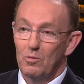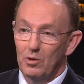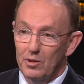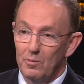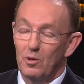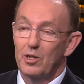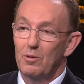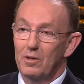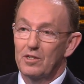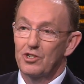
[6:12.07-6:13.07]
what
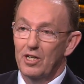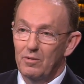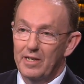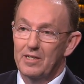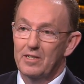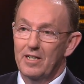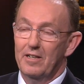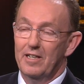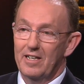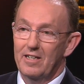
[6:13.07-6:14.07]
you want to show is
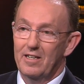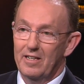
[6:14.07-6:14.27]
that, mm-hmm,